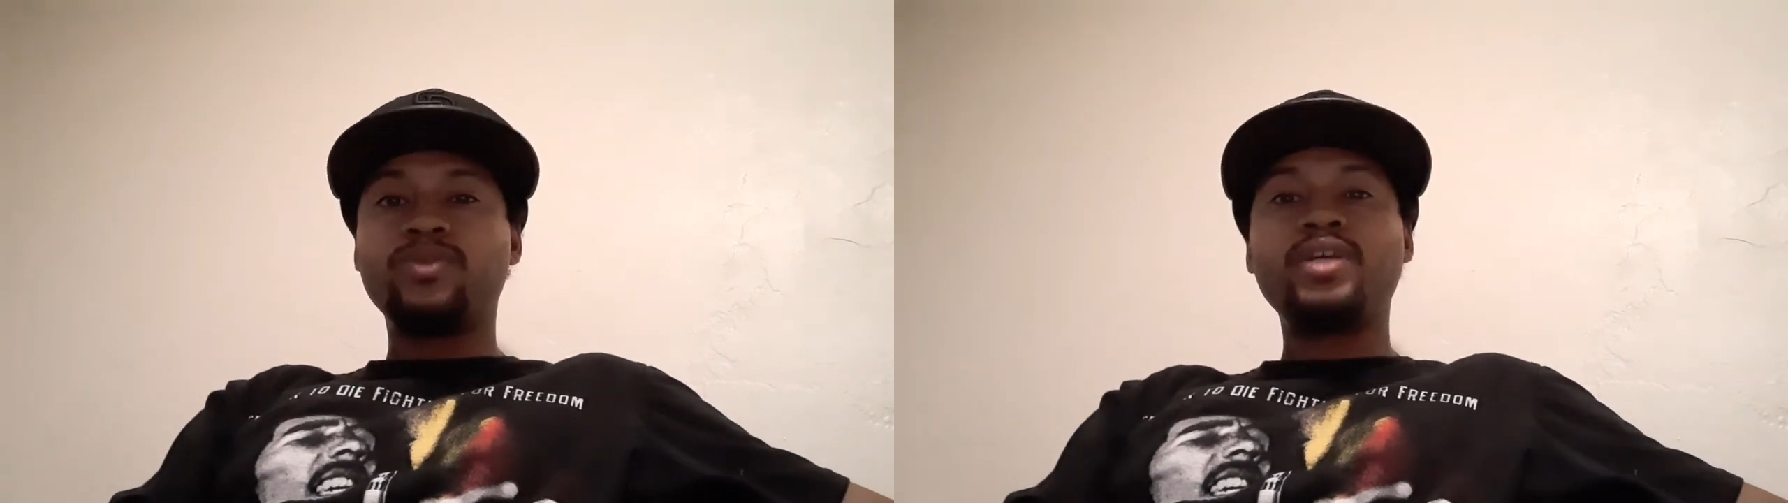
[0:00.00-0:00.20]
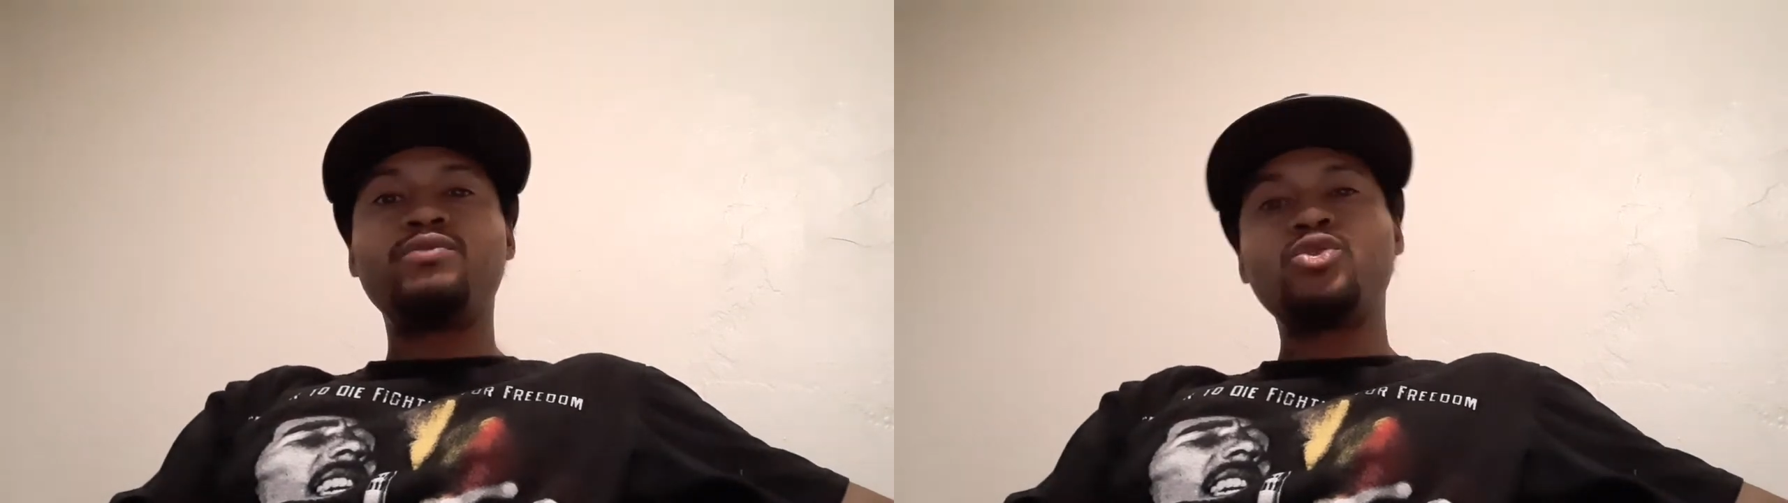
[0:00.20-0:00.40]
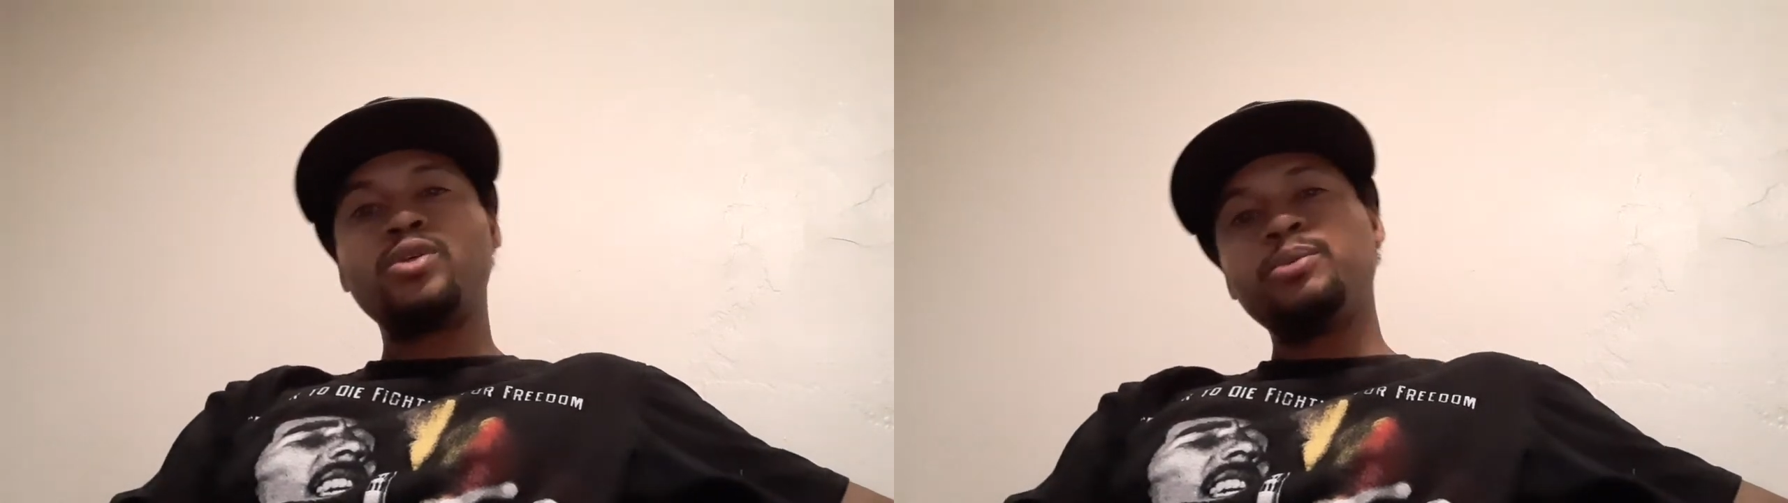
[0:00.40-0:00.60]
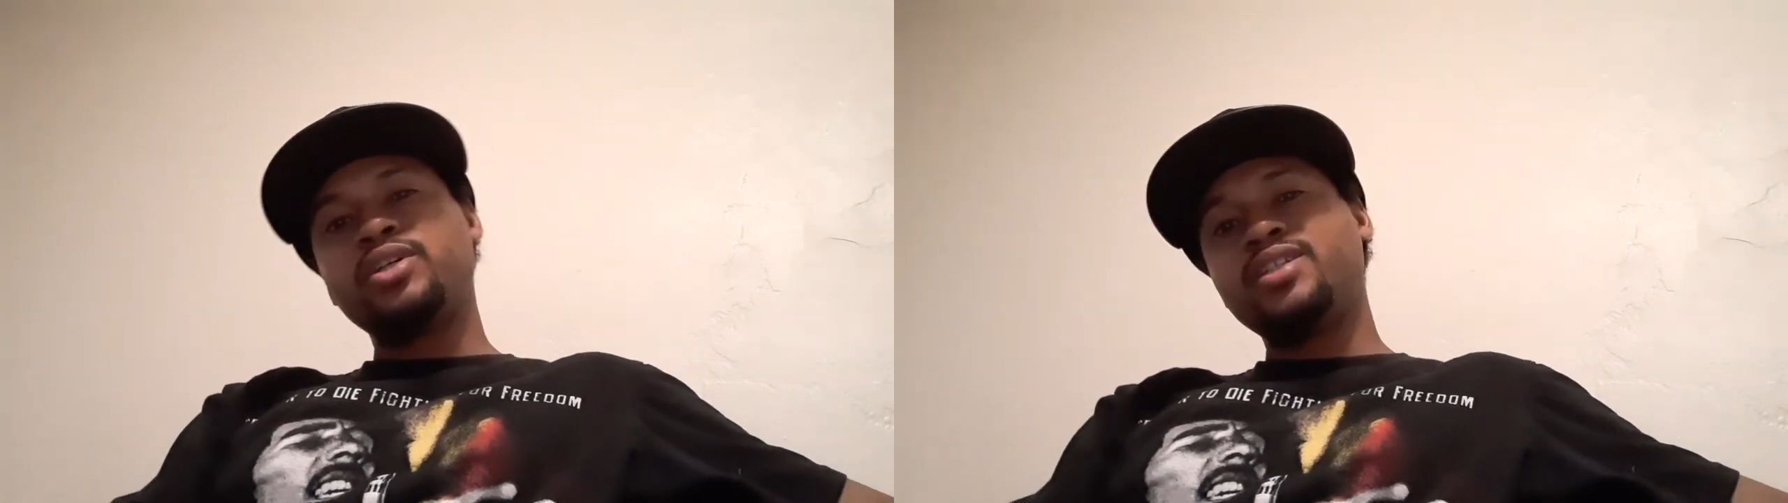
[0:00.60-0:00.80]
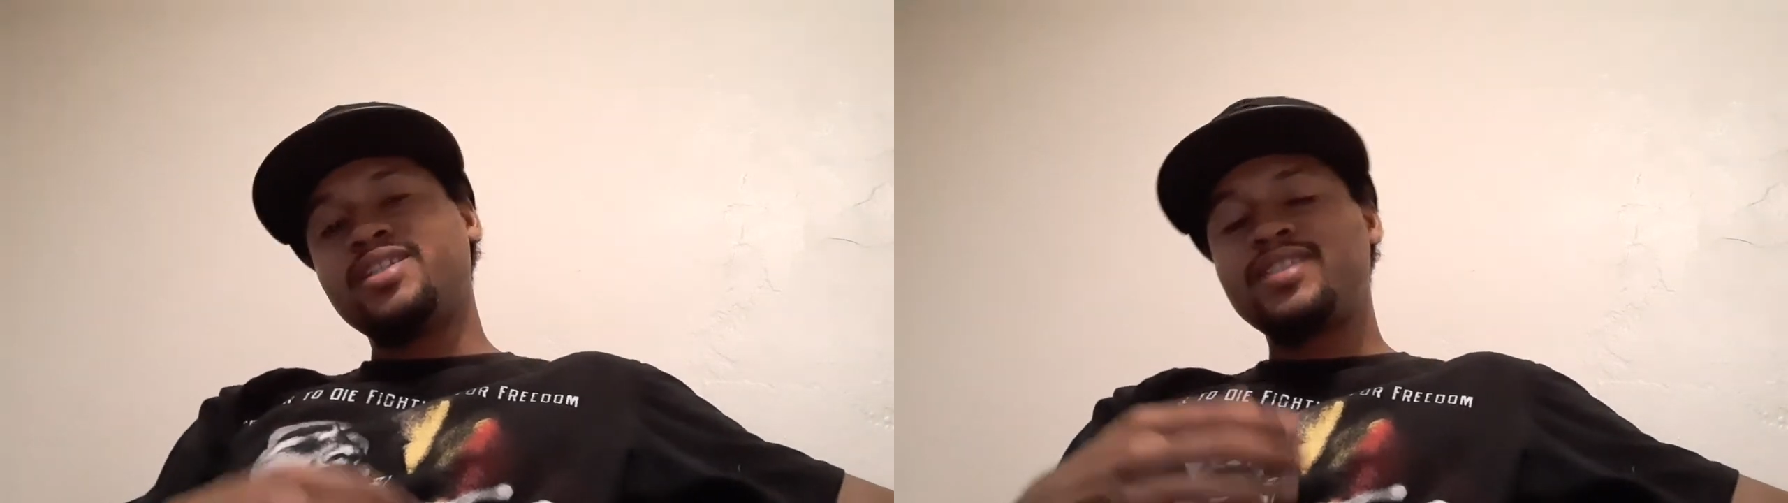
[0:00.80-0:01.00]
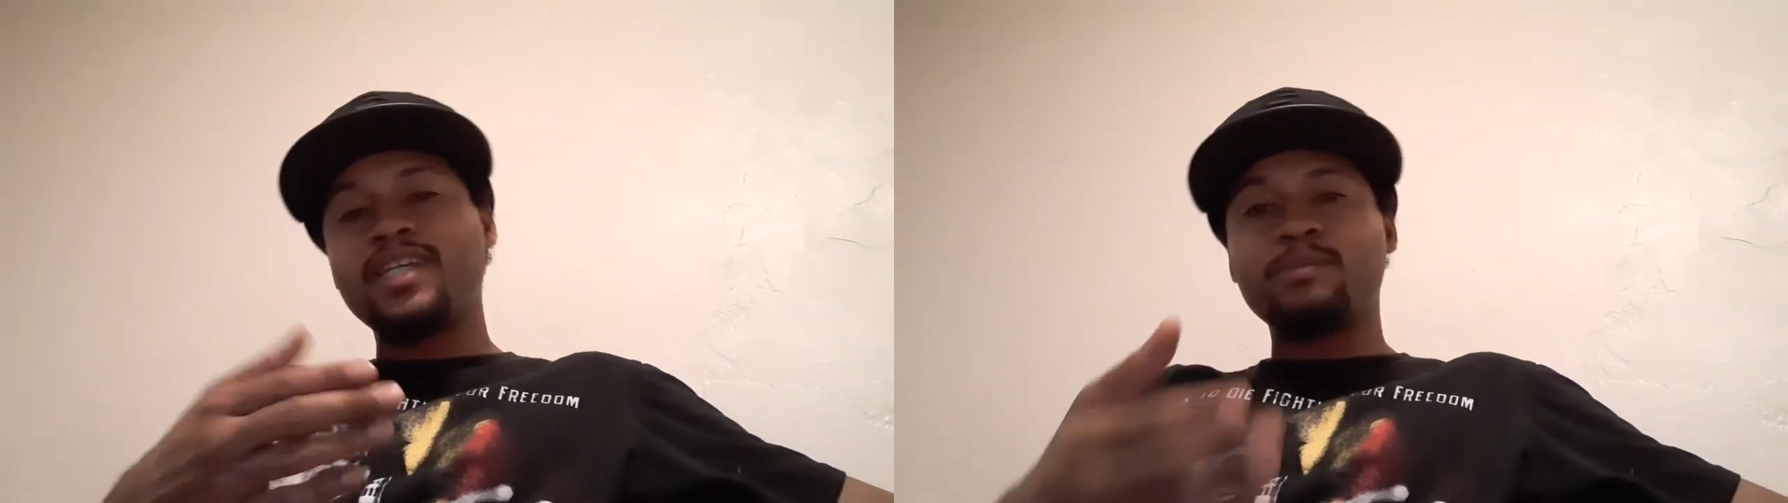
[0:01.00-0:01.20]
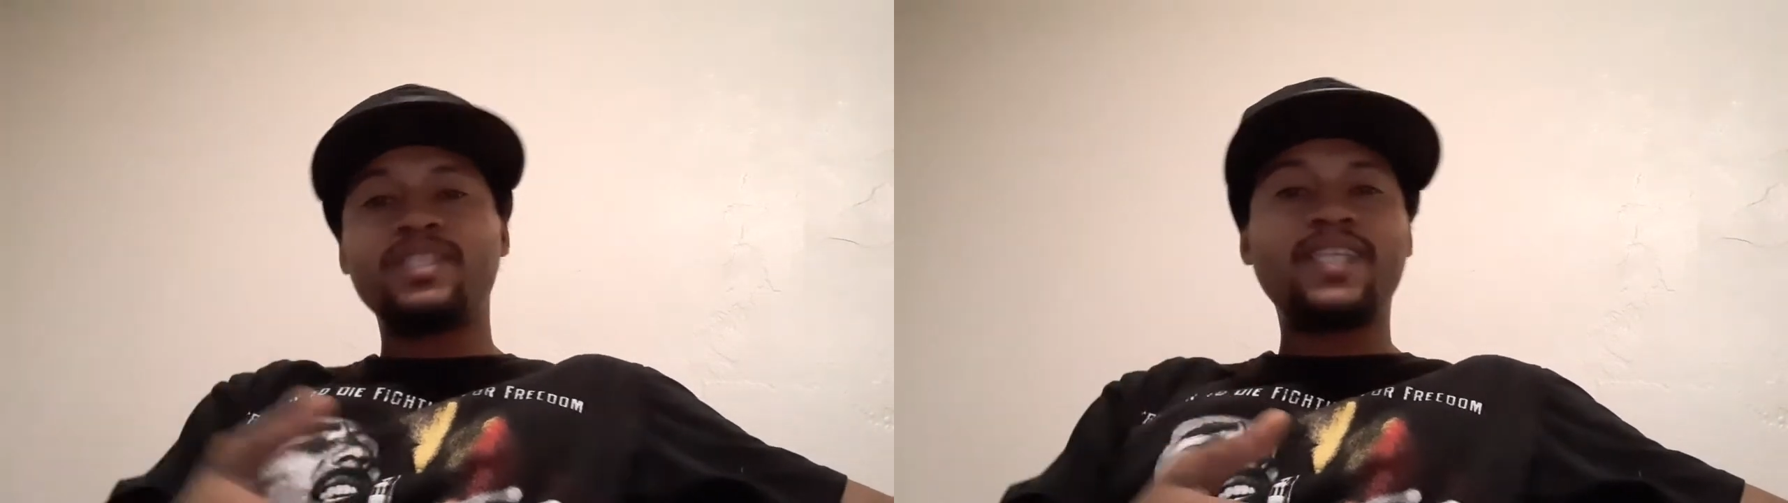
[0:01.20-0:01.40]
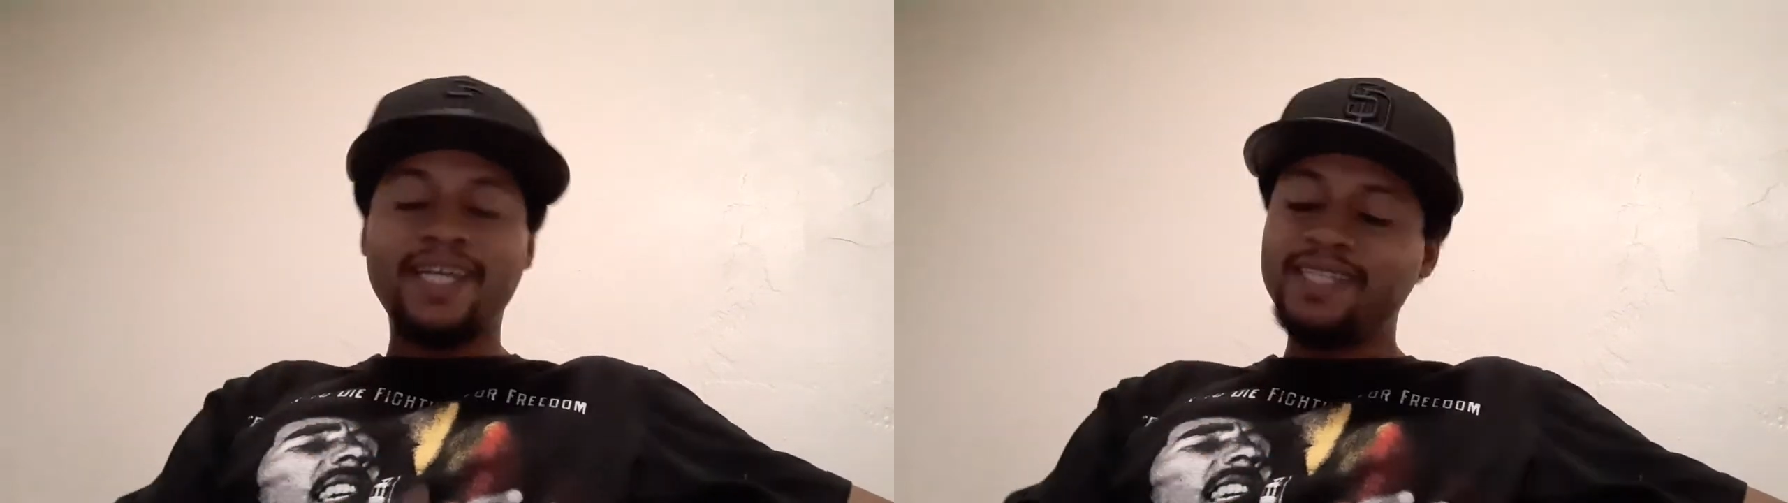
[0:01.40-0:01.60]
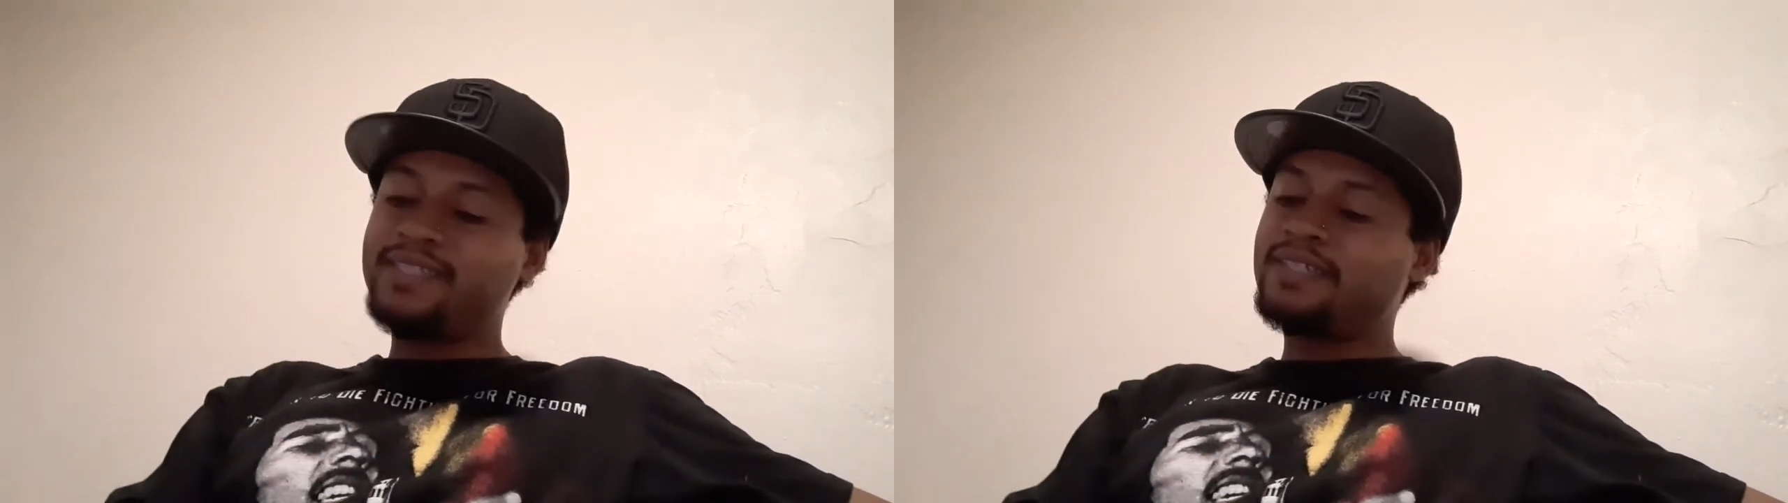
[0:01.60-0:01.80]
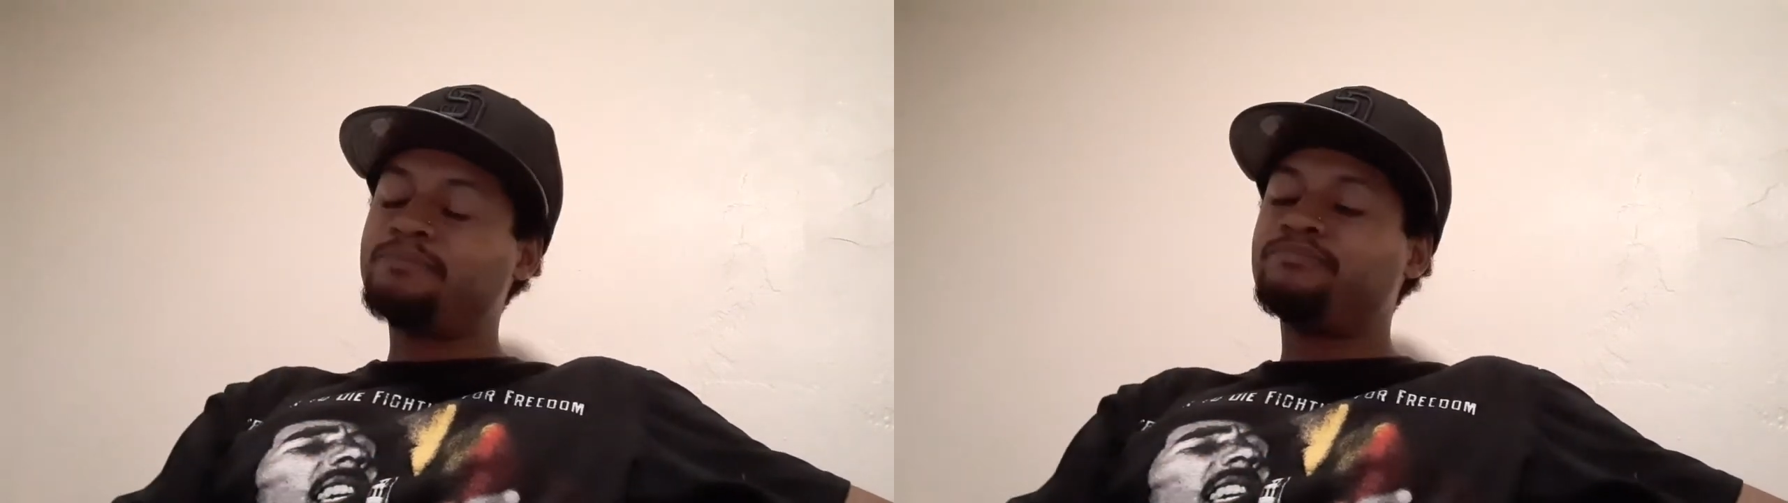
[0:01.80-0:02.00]
Thank you for joining me on another segment
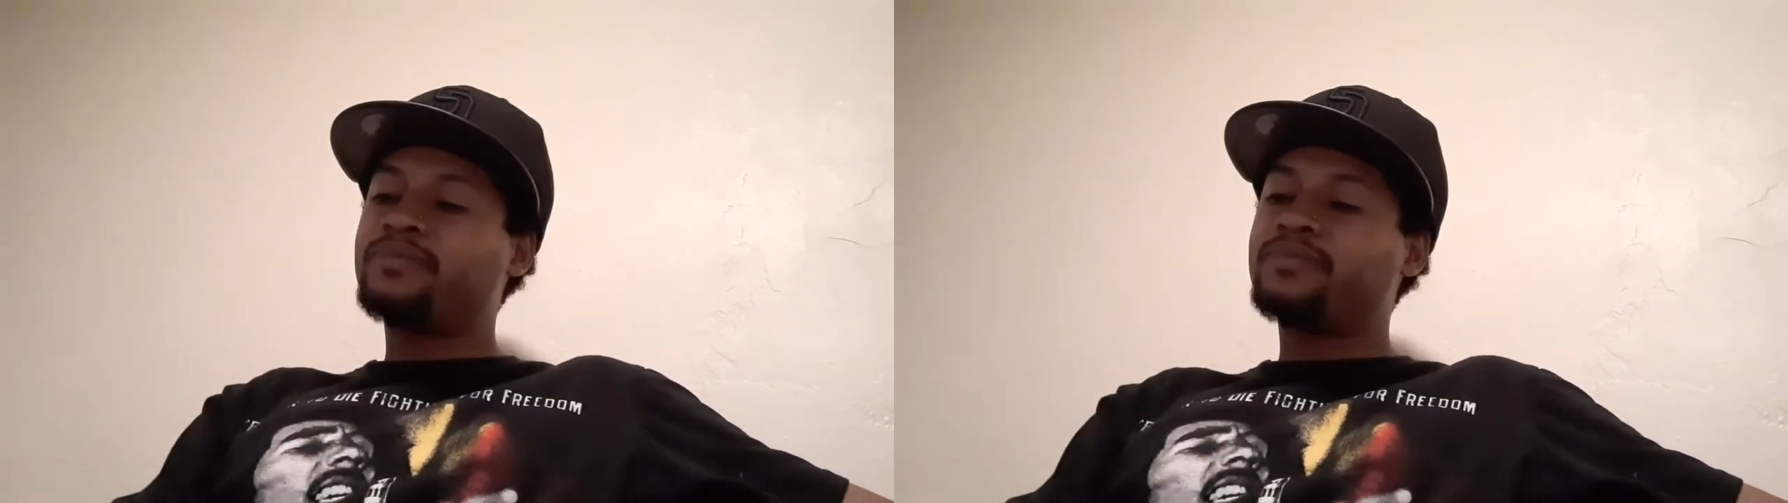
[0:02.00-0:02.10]
tonight.